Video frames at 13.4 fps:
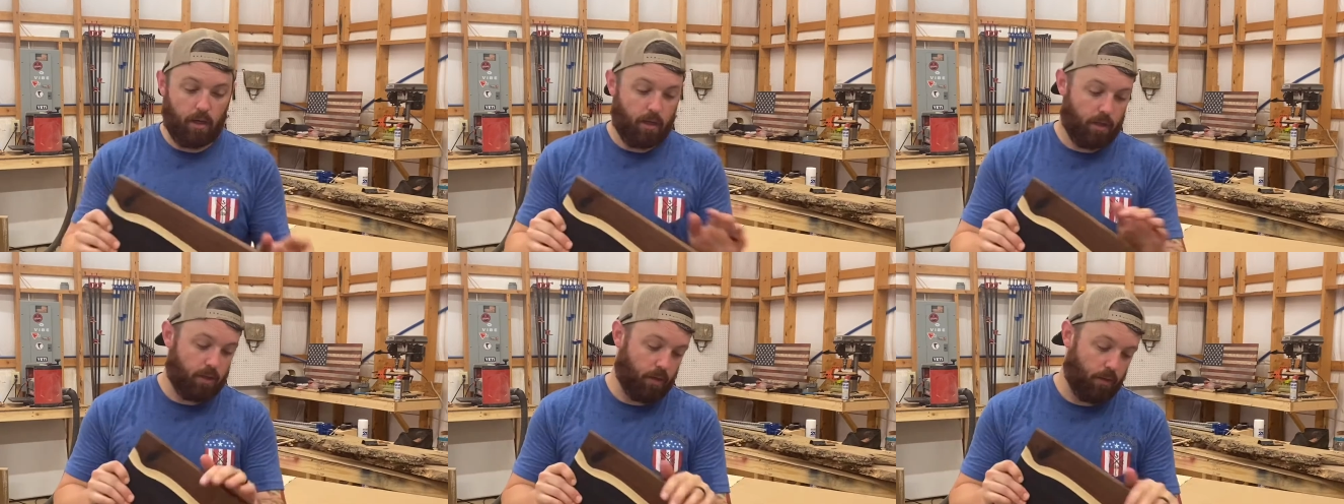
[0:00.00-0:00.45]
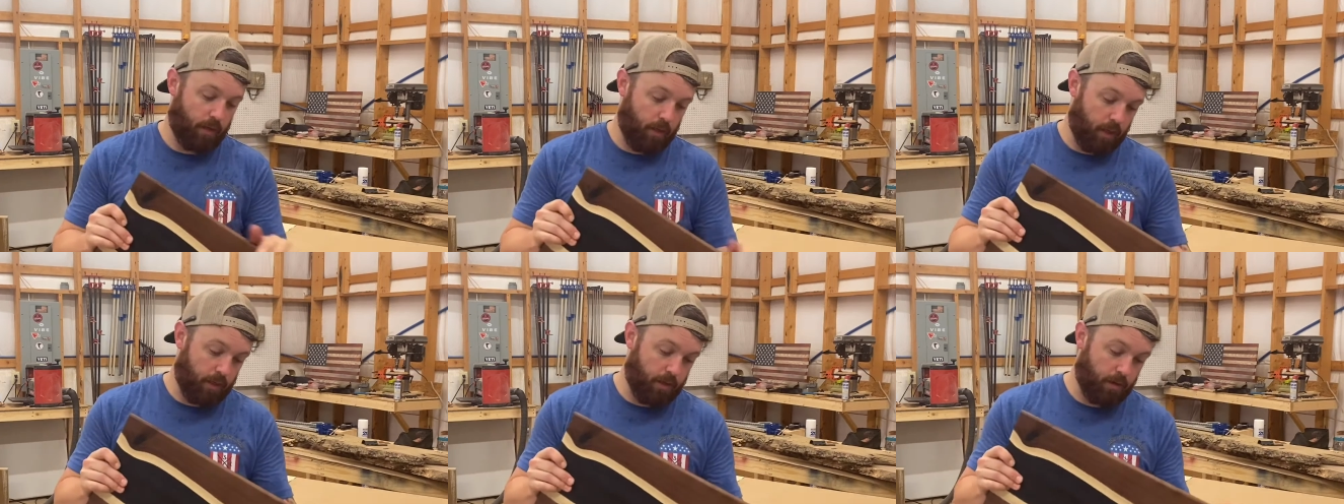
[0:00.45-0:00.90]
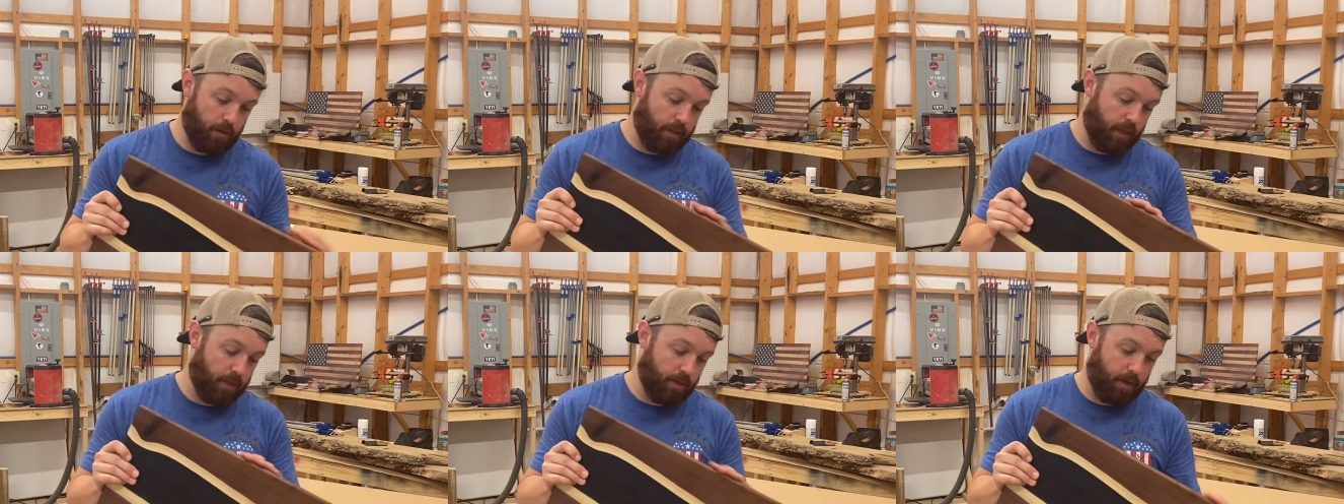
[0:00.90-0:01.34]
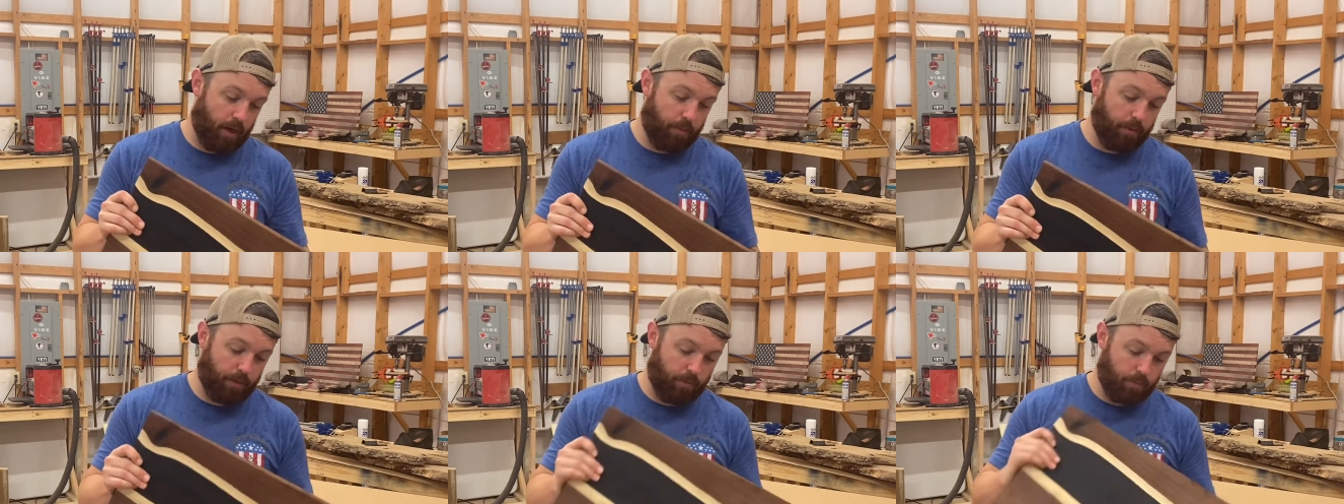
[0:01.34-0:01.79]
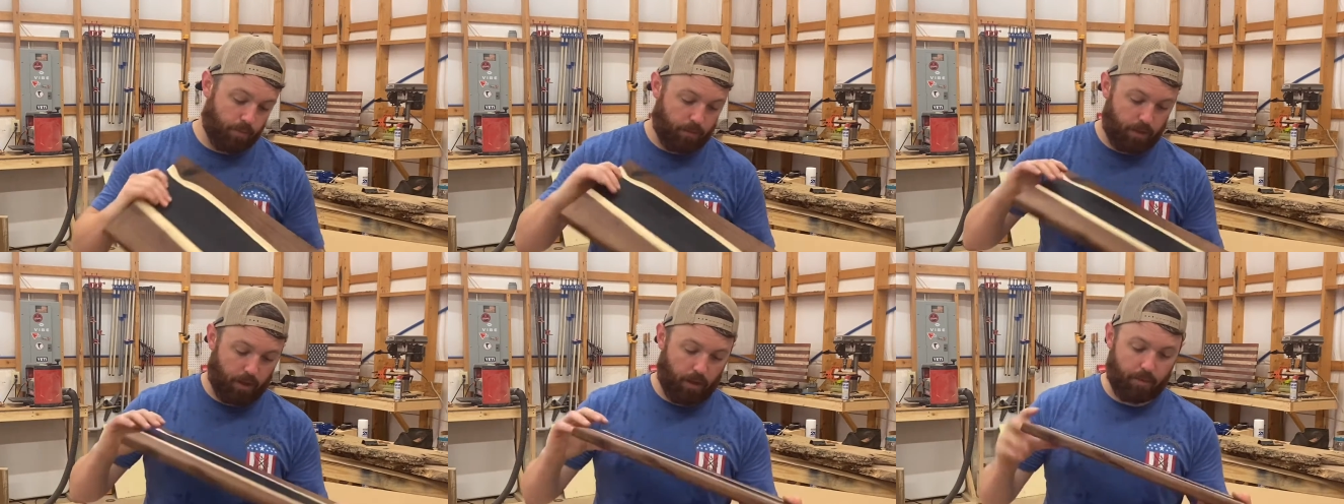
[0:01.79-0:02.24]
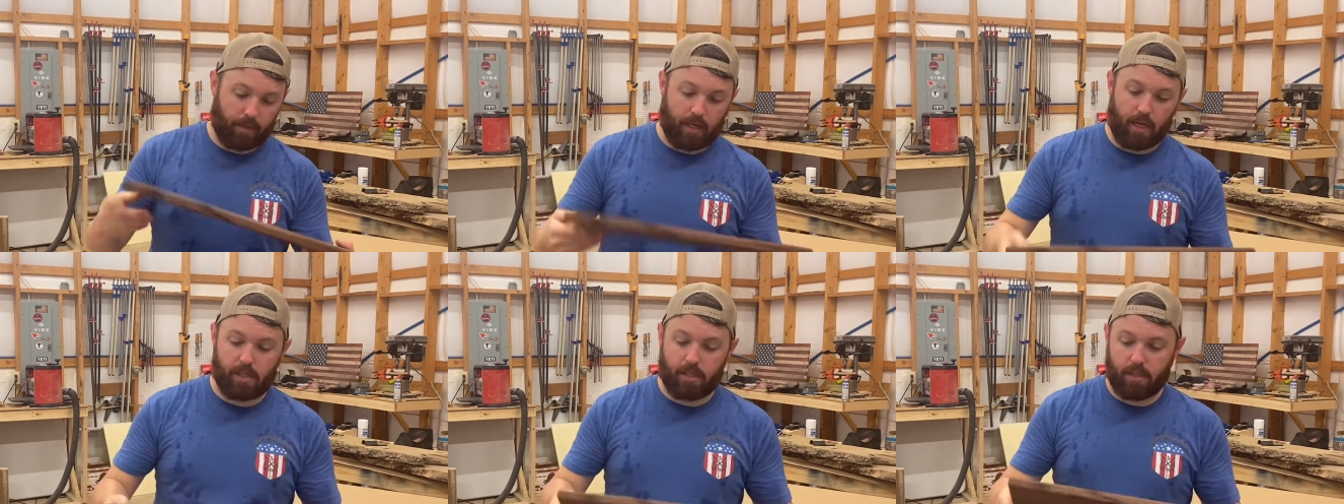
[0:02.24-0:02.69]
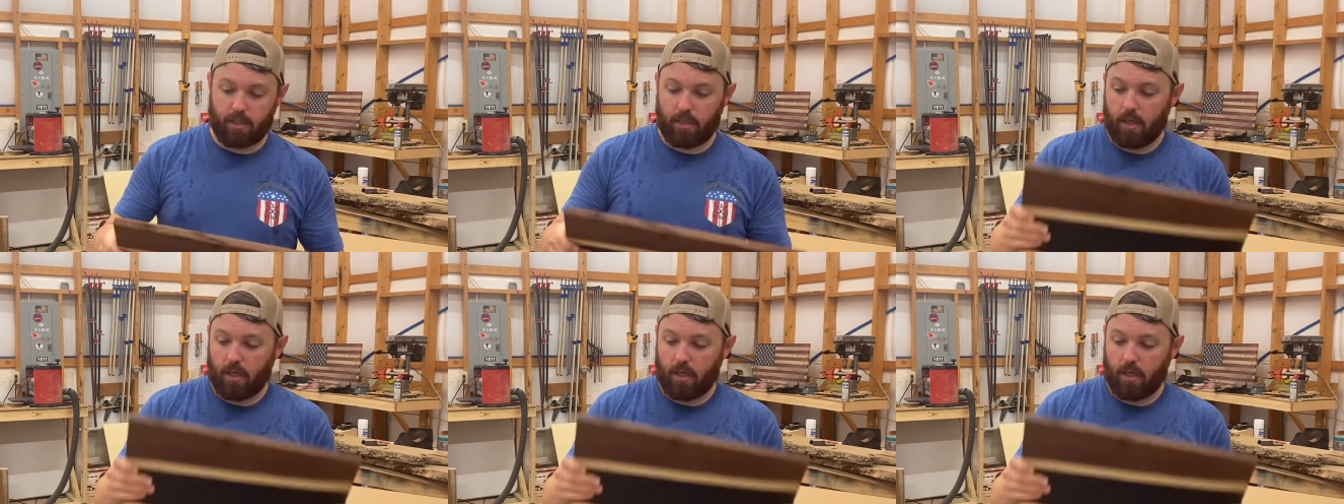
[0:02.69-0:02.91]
So it turned out really nice.